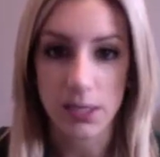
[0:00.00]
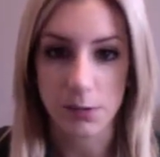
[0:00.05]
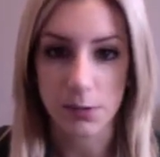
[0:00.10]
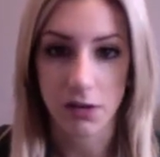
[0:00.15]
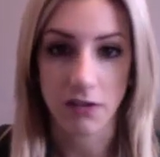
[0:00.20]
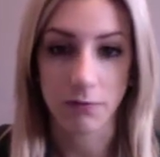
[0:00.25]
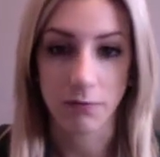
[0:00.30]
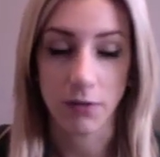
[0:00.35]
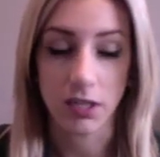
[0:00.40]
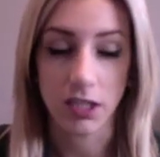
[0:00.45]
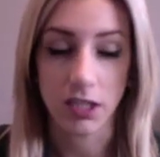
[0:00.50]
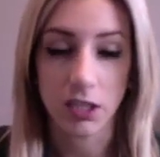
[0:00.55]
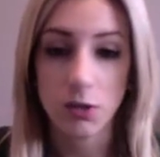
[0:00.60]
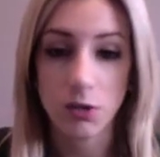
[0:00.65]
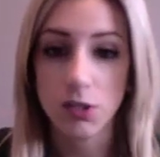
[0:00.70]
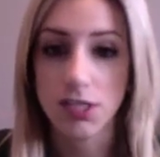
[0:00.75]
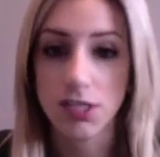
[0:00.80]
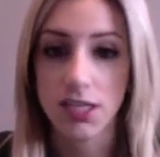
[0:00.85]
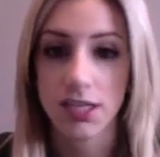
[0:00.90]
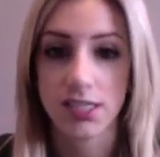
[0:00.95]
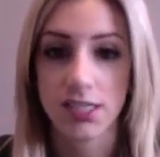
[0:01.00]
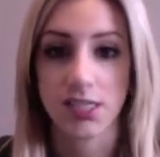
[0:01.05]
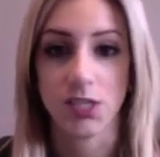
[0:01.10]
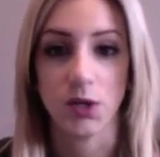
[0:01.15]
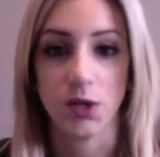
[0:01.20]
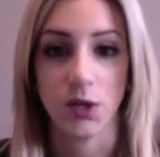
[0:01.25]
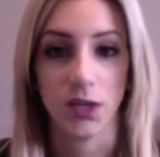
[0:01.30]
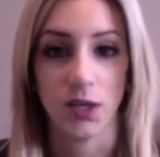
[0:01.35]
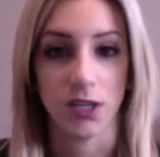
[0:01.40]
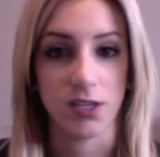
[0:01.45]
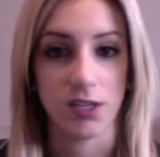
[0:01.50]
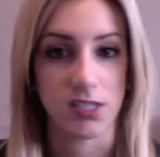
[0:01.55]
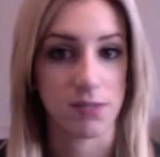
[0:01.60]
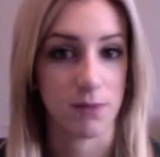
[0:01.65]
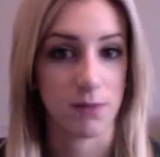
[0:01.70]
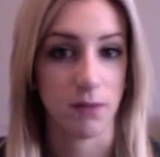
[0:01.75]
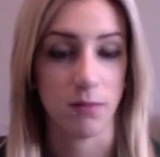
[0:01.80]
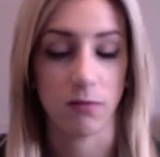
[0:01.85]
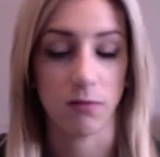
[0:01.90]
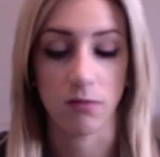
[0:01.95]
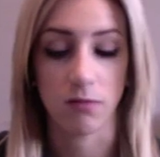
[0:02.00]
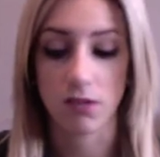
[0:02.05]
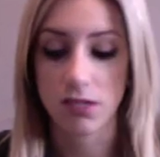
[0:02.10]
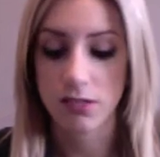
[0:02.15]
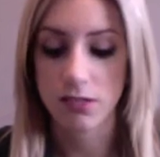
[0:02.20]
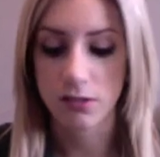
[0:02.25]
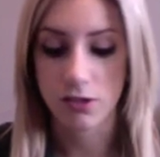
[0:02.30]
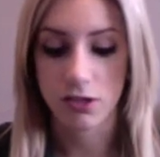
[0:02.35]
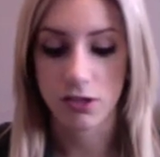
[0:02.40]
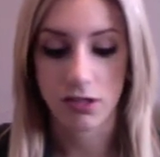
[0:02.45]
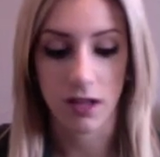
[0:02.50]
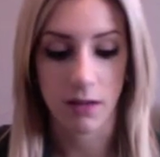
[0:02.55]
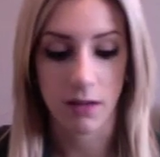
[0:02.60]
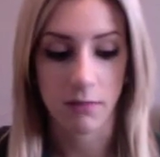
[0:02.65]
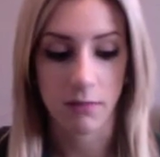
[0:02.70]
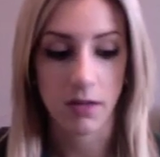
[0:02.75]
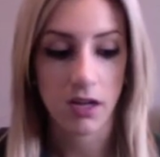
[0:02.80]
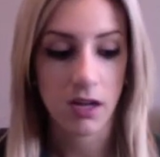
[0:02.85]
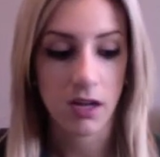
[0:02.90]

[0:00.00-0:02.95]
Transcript: what I've been using so you can just maybe research them,